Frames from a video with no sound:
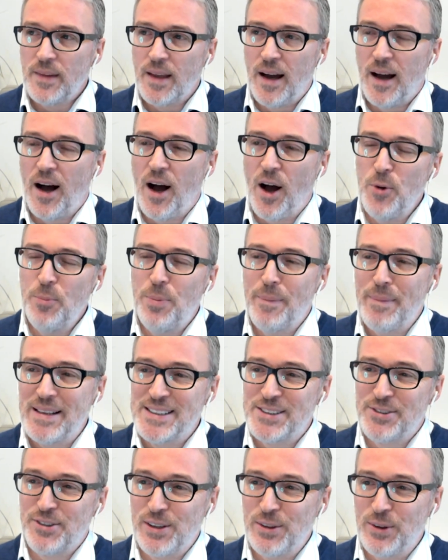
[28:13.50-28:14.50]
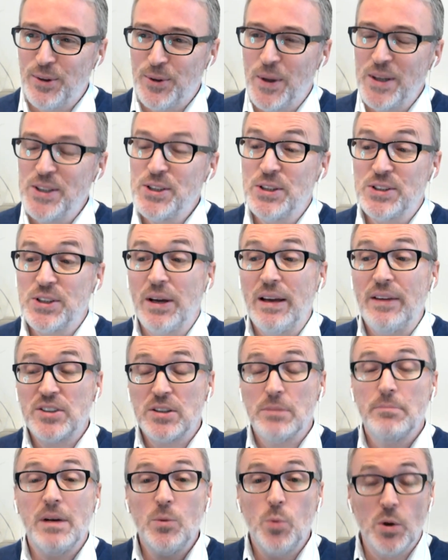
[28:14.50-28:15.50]
hope I'm answering your question. So if
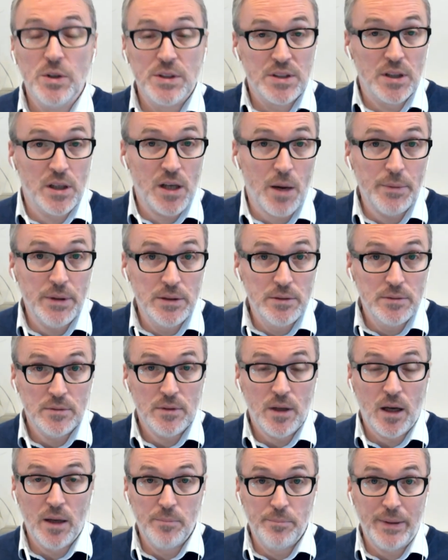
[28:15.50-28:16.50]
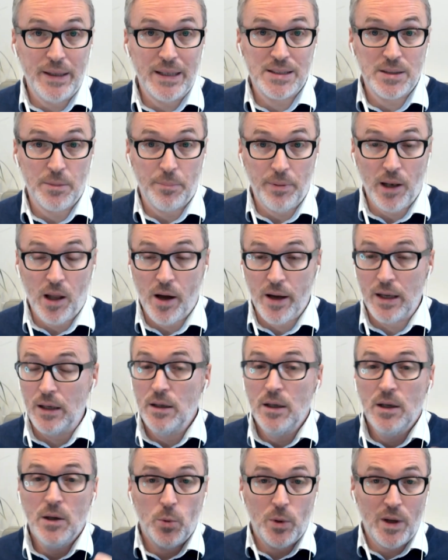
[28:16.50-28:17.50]
somebody wants to come and be a supplier,
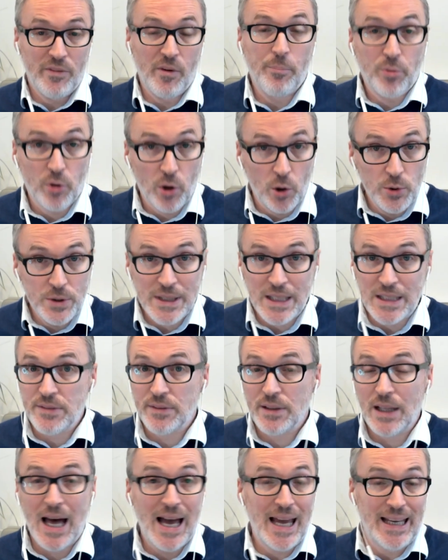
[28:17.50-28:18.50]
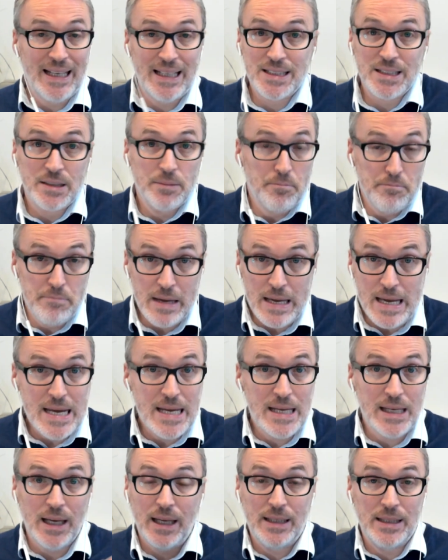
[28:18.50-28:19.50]
we have a process for that. It isn't
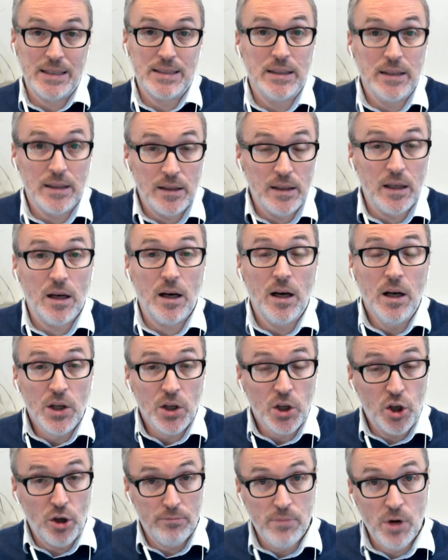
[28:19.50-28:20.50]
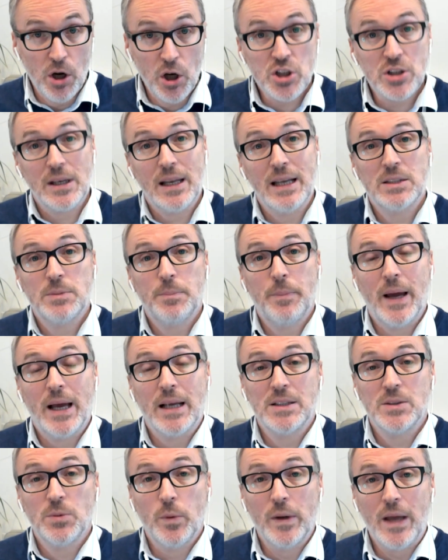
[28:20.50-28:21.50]
me. It isn't the commercial
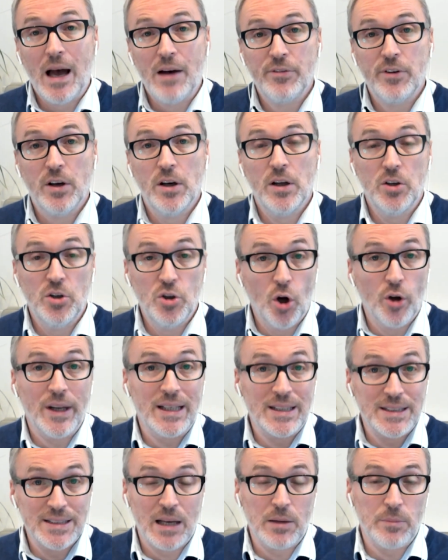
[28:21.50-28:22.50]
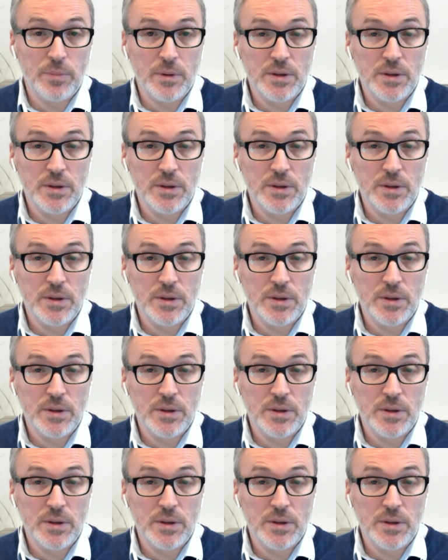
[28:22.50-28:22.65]
aspect. We have a non-exec